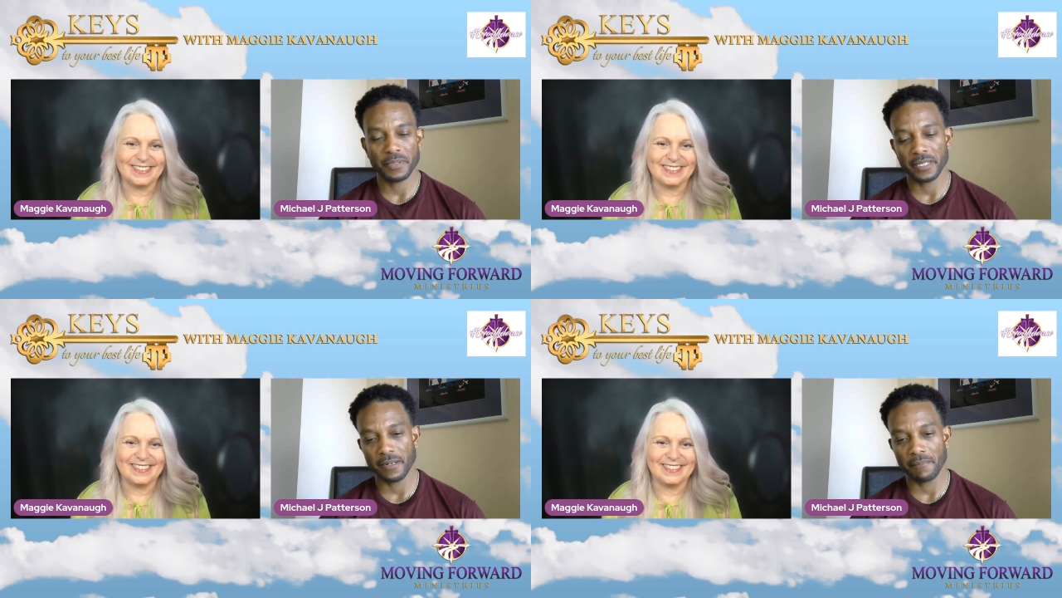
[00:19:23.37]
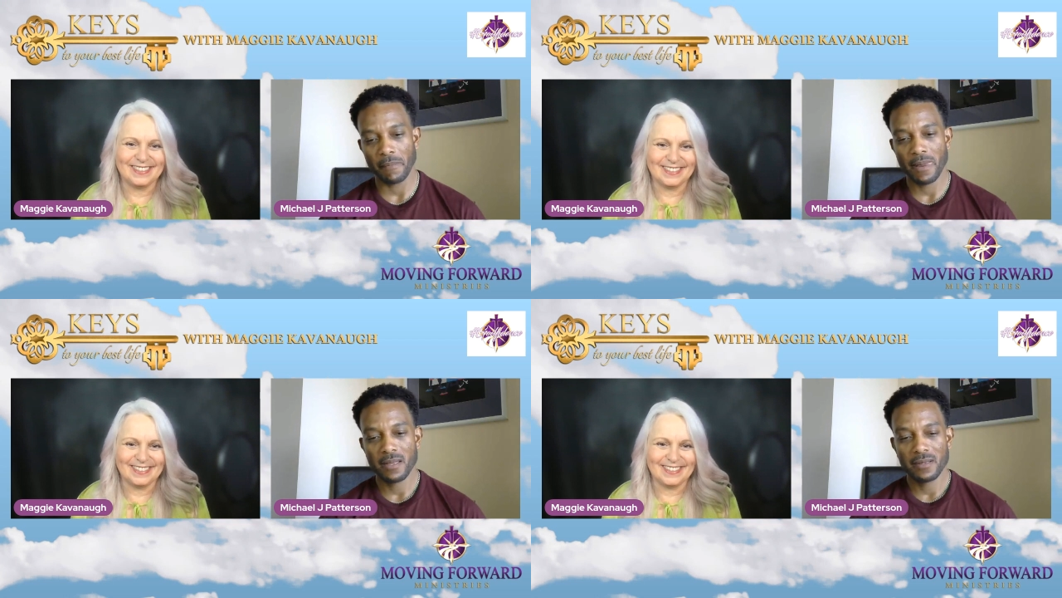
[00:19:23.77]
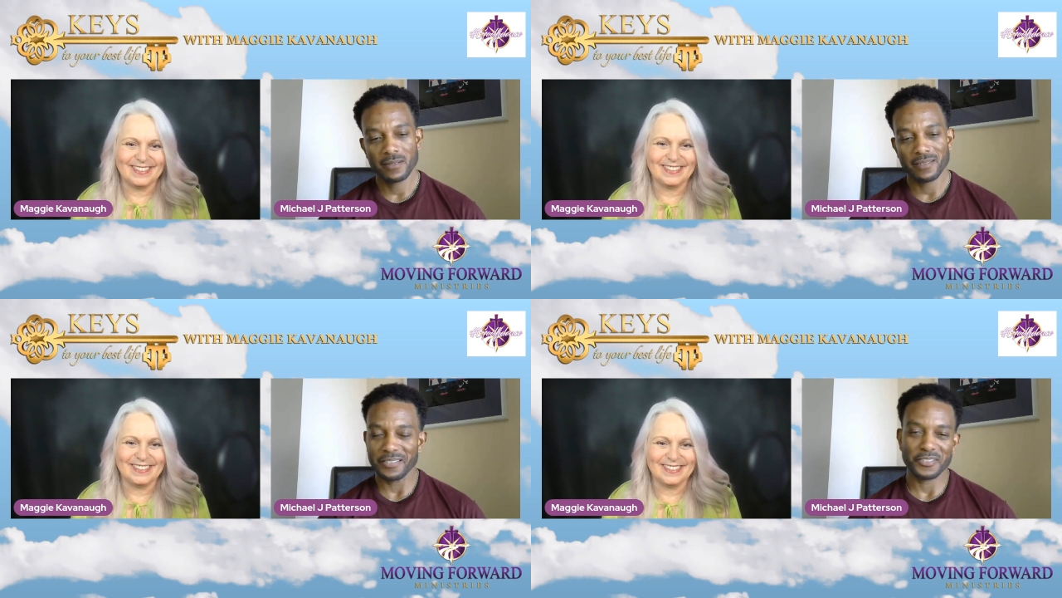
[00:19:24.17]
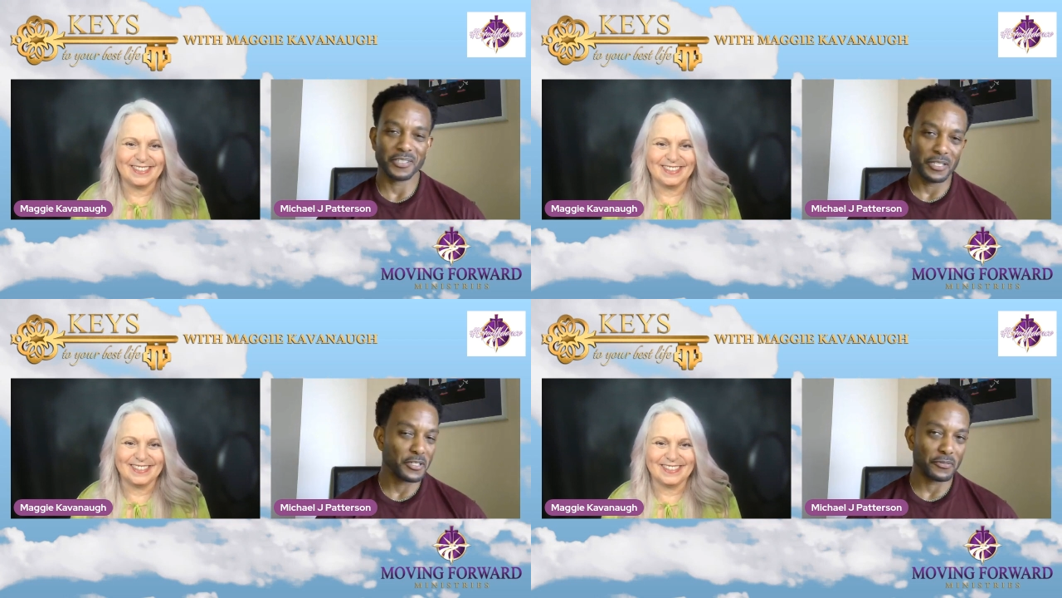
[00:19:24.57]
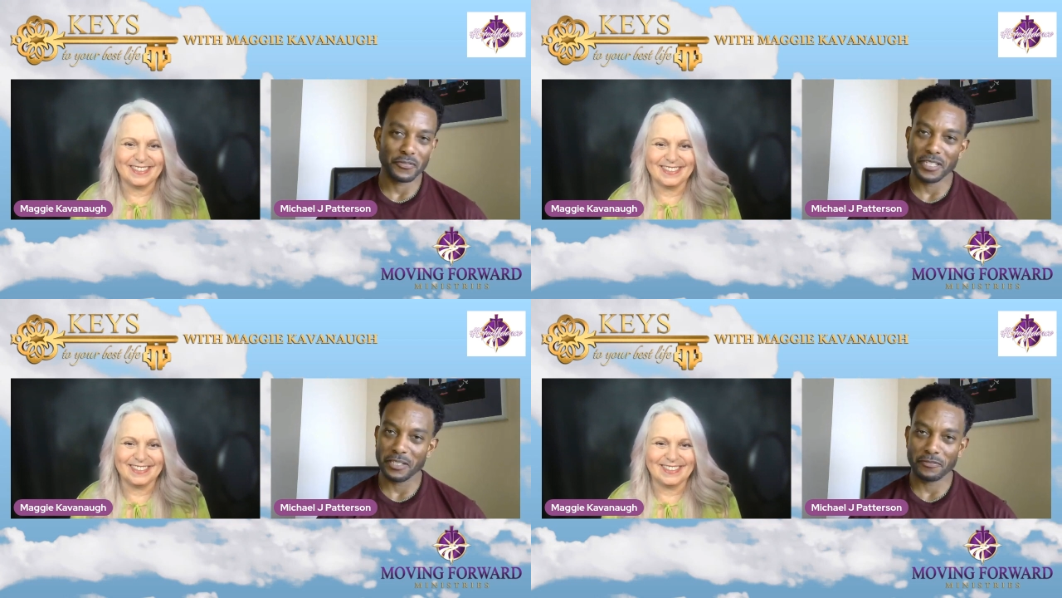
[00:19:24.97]
Speaker 1: But um, it's a, it's a
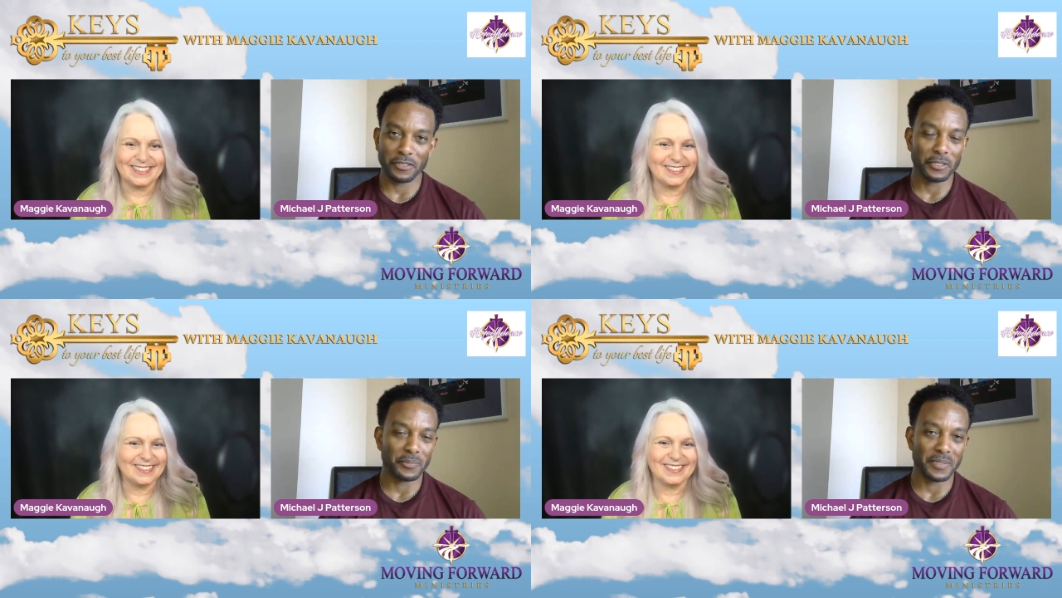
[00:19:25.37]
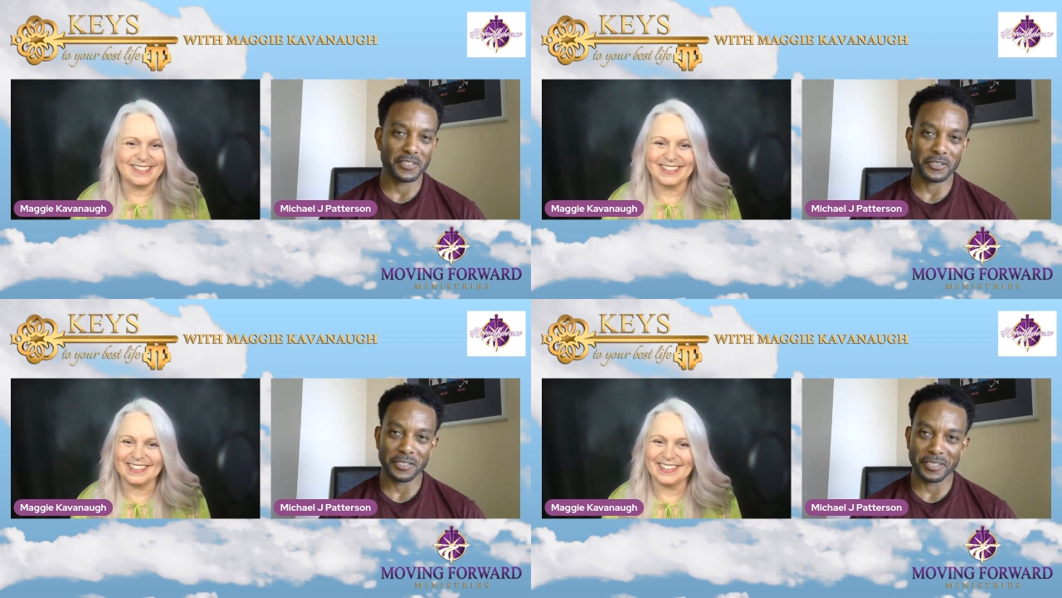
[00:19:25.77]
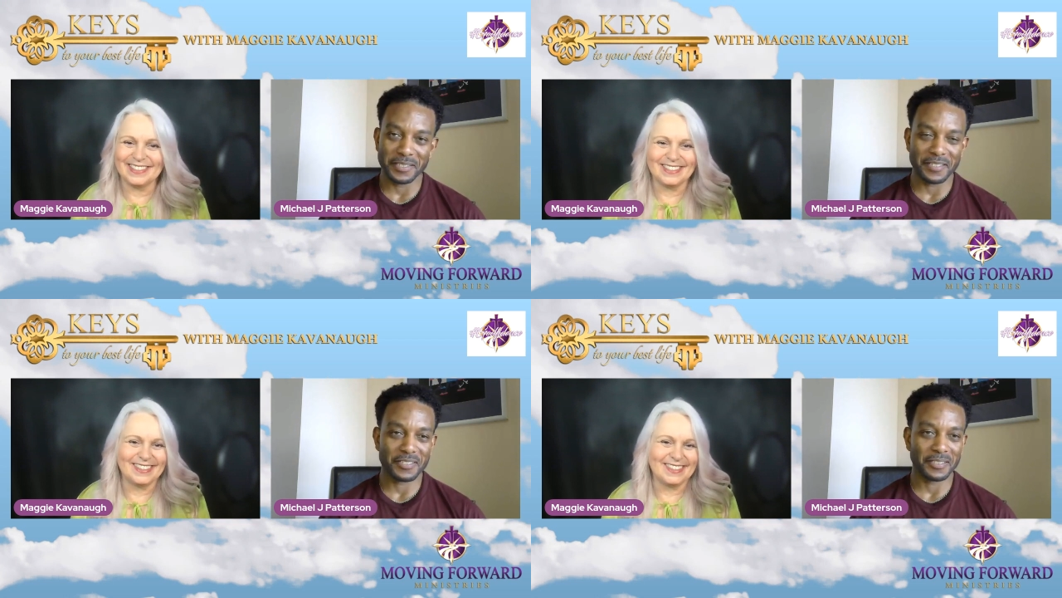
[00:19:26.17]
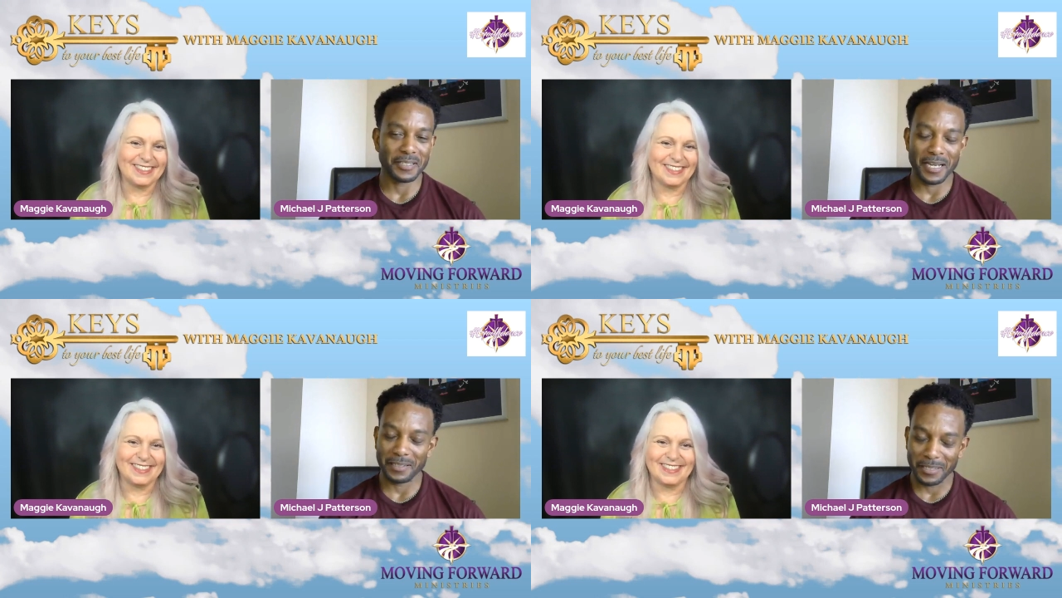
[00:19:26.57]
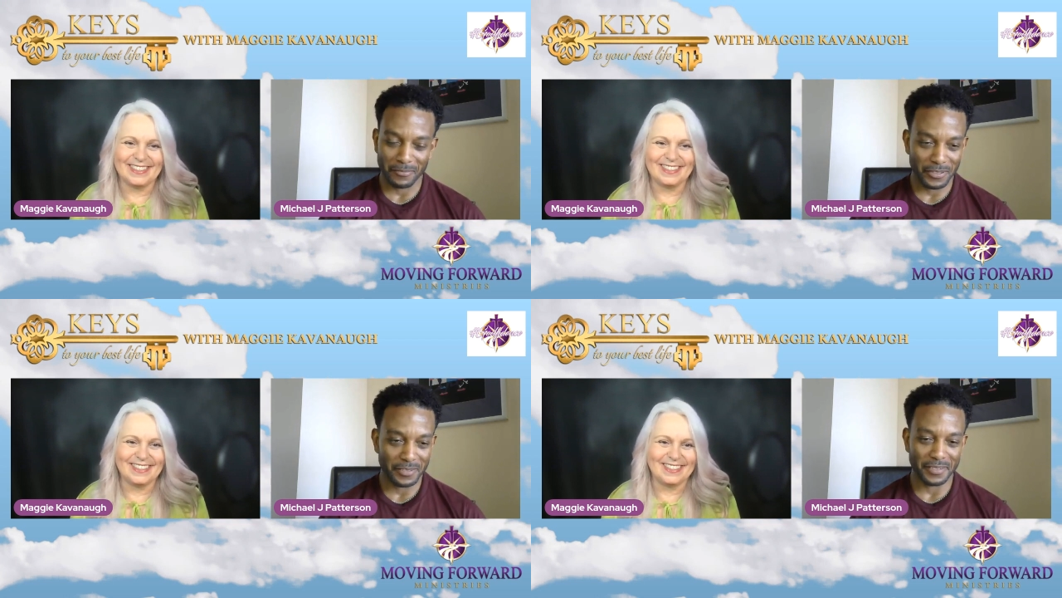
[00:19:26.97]
funny film. It's good. It's I
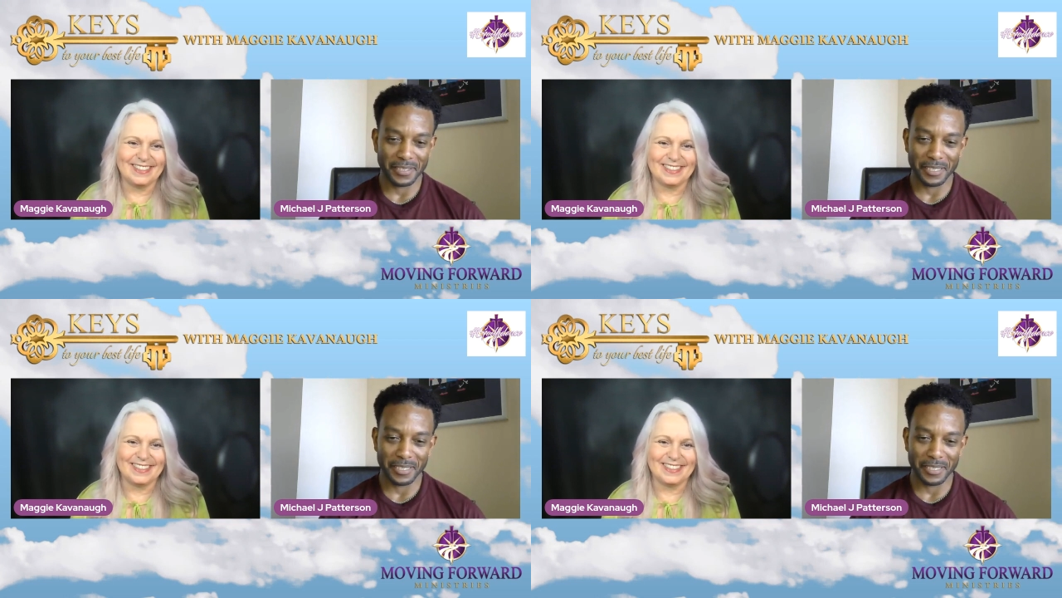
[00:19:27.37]
love it.